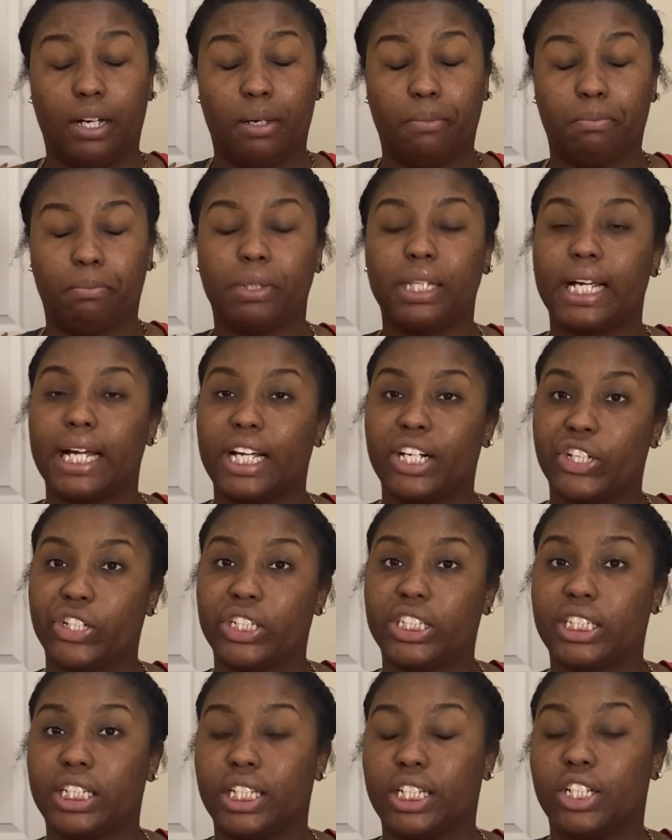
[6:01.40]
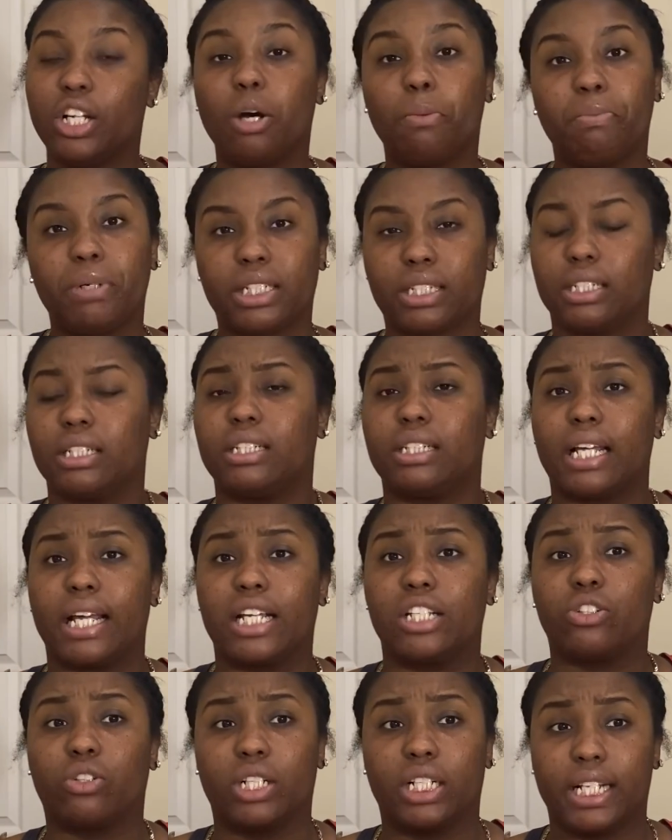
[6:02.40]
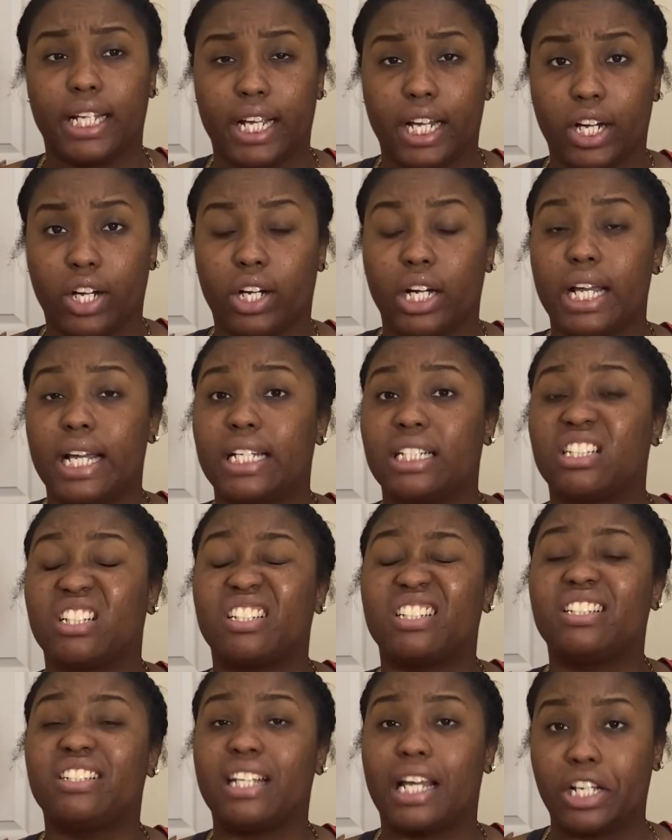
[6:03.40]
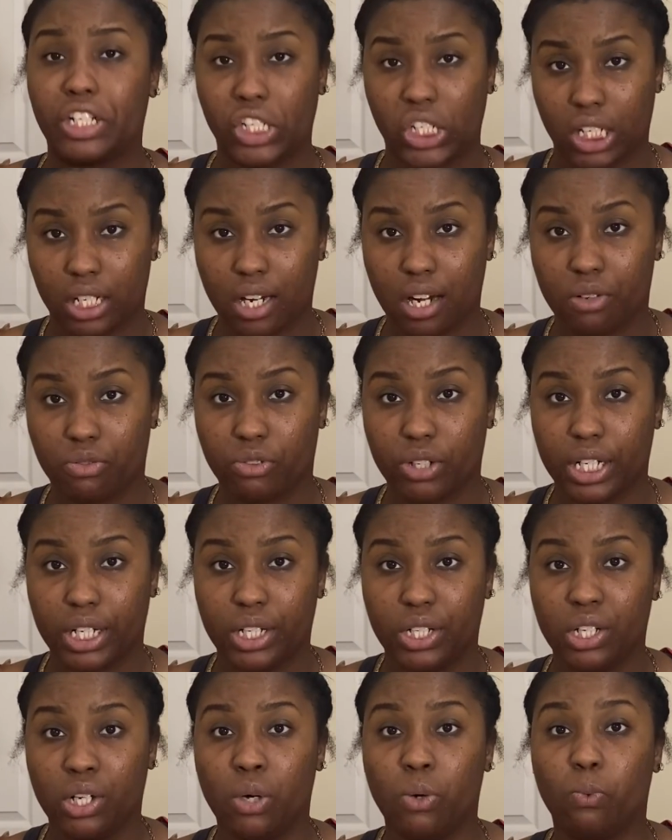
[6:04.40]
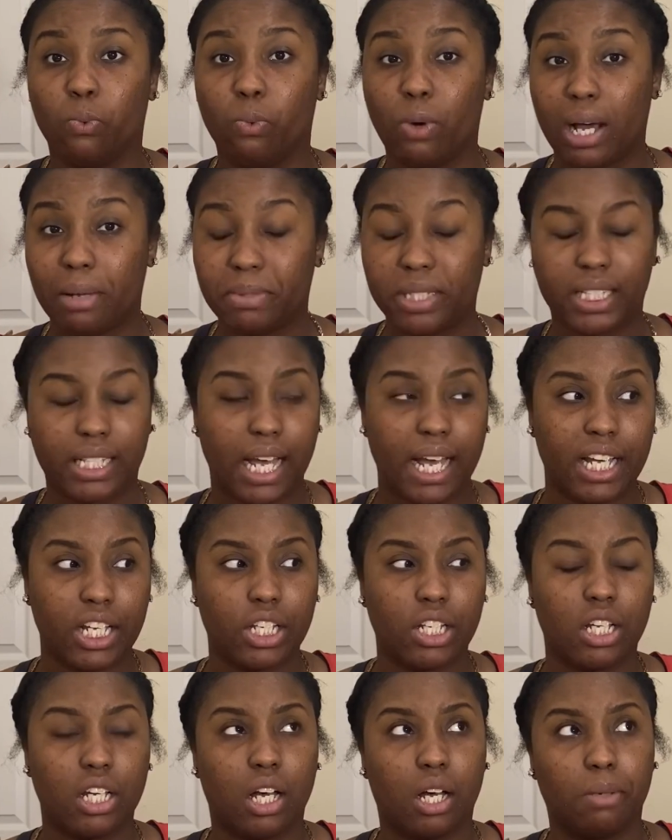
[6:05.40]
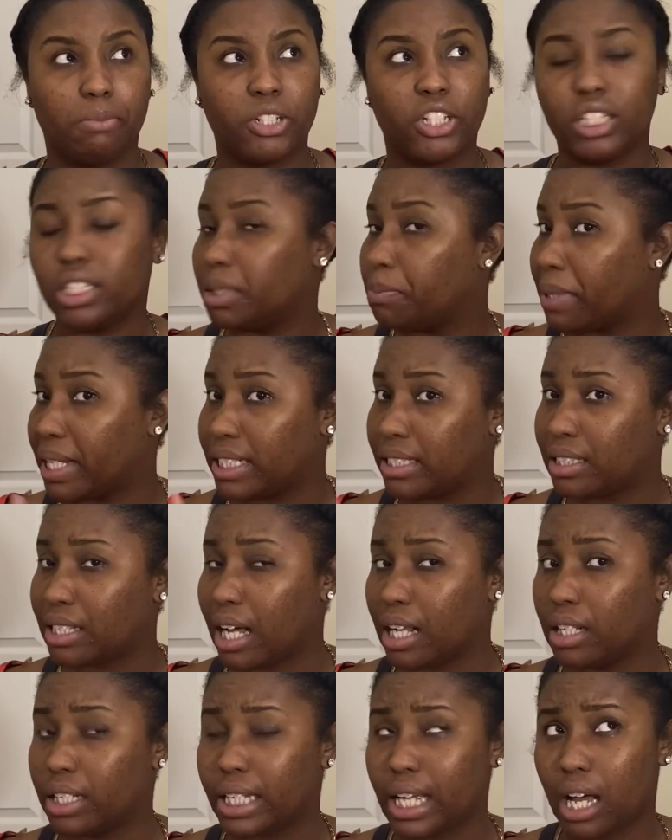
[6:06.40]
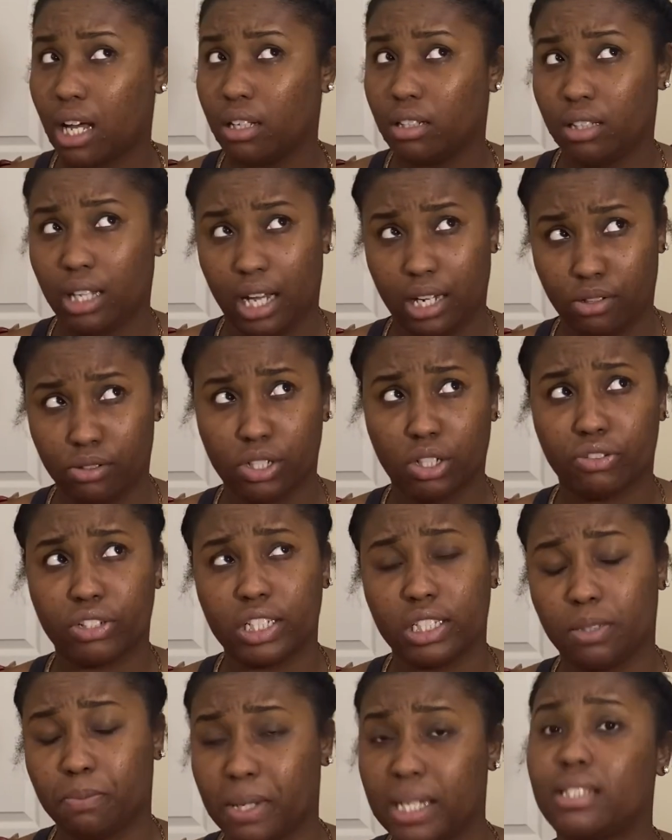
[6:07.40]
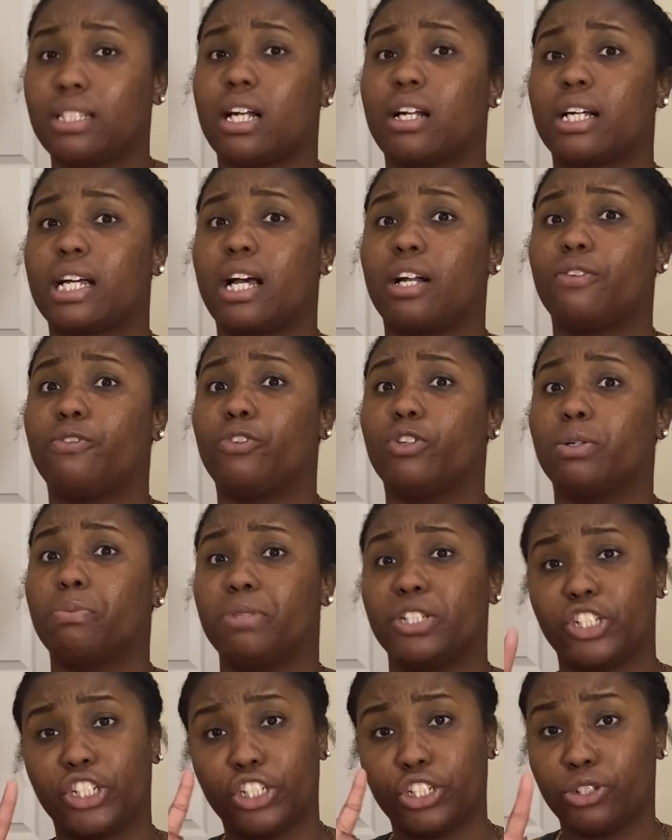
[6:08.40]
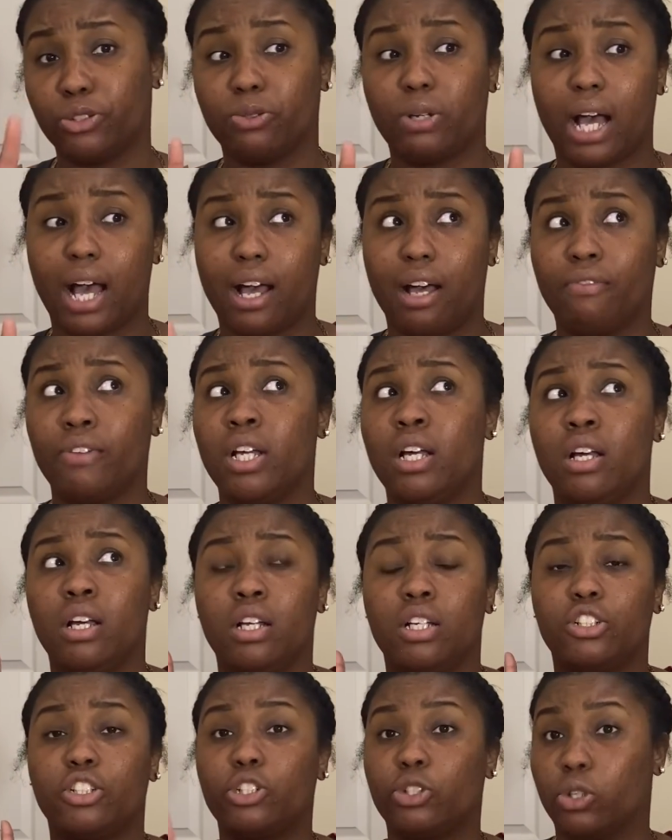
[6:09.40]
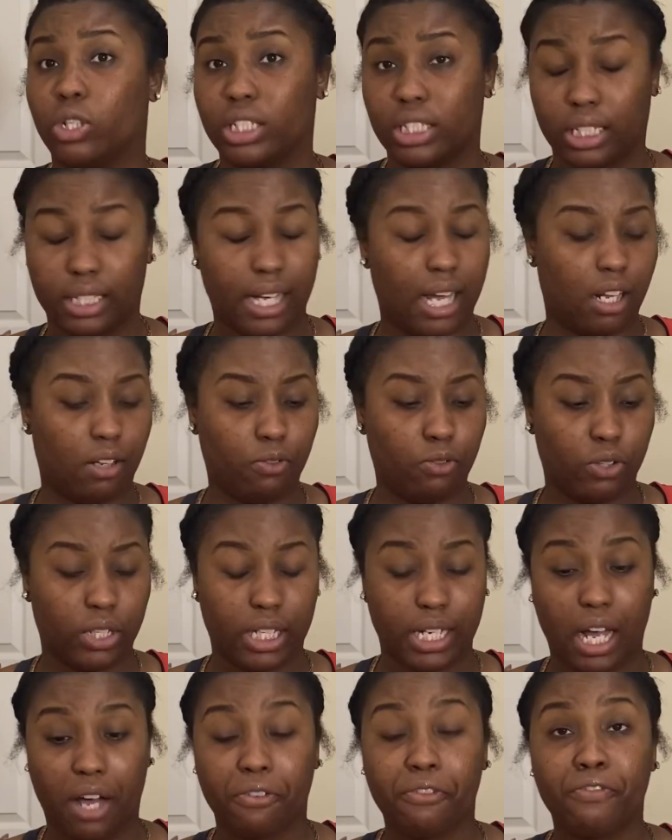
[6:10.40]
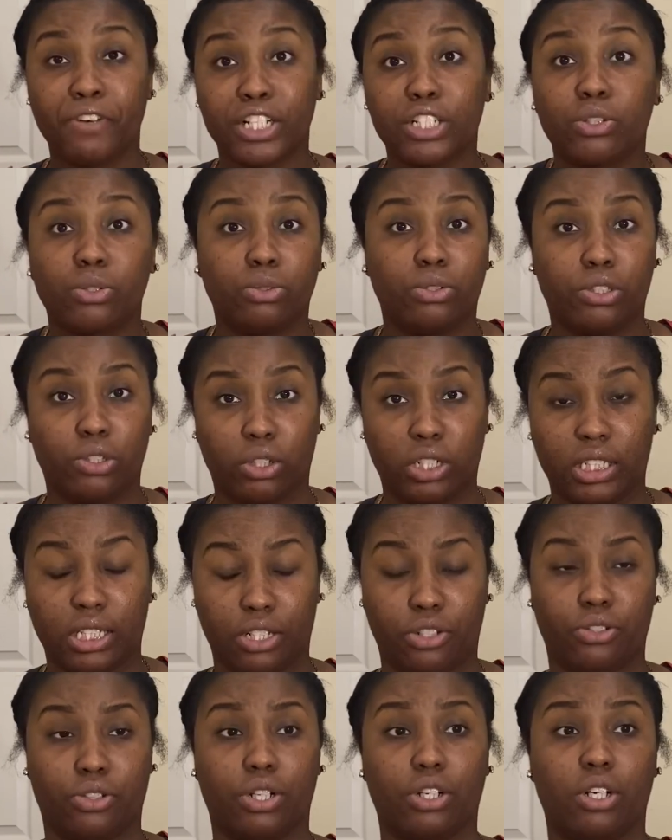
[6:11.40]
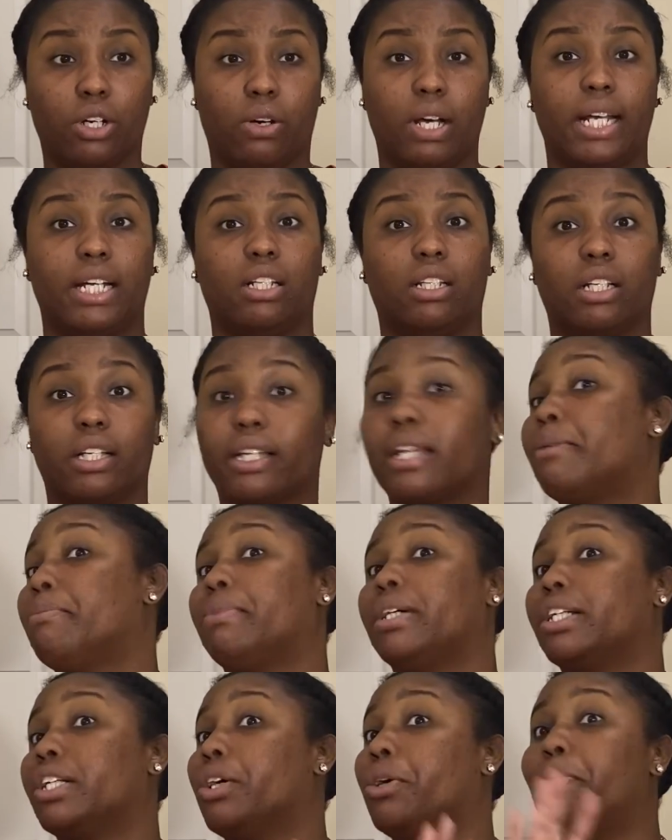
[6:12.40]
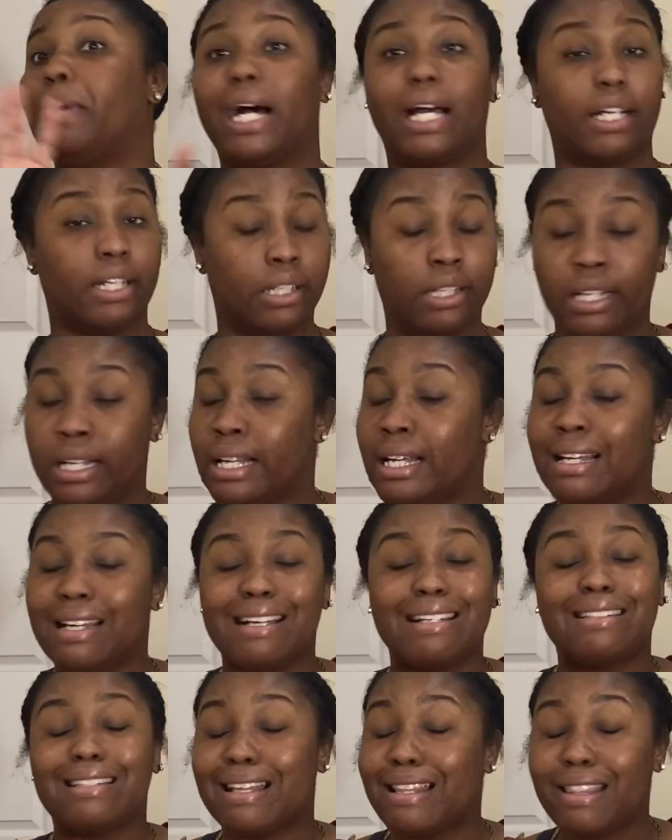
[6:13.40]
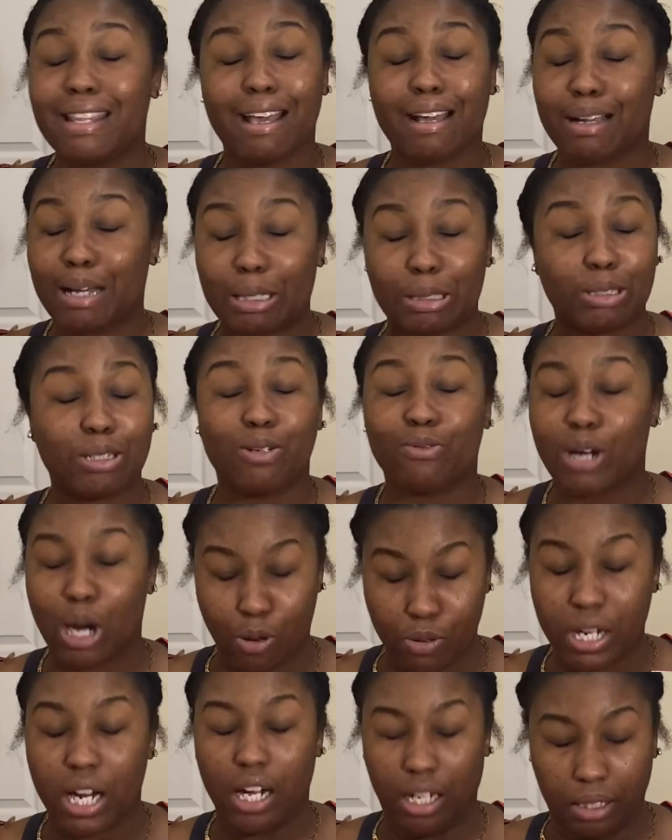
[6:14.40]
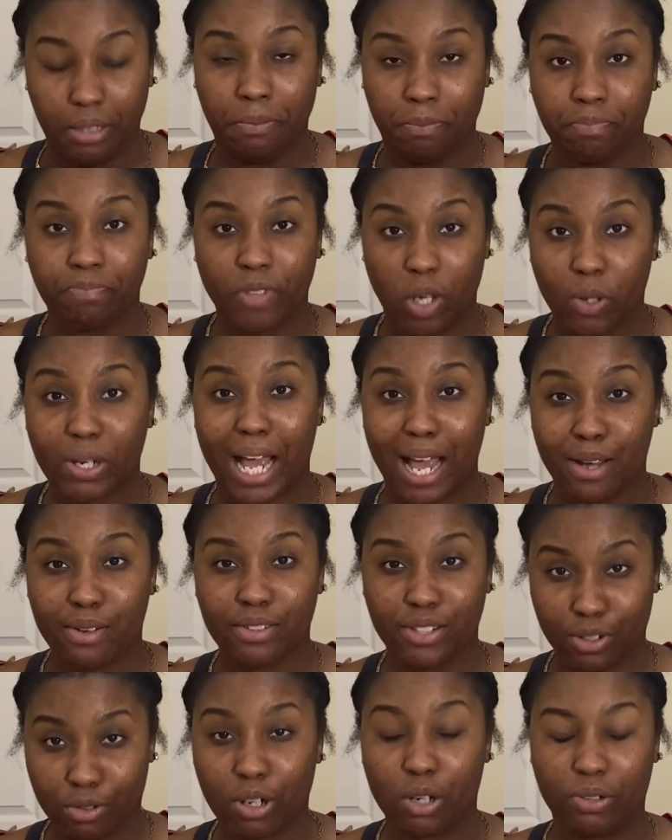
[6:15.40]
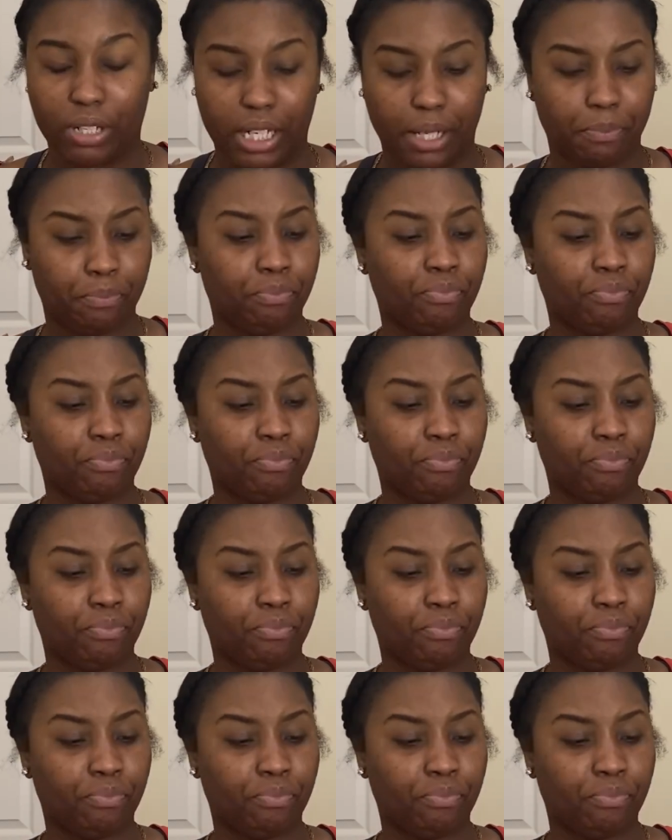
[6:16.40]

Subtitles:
planners and notebooks and things on there. It's a stationary website. She's based out of, I don't know if she's based out of California, but she do have stores in California now, physical stores that you could go ahead and look in, but nobody is in there because of the Rona. Okay, the Rona.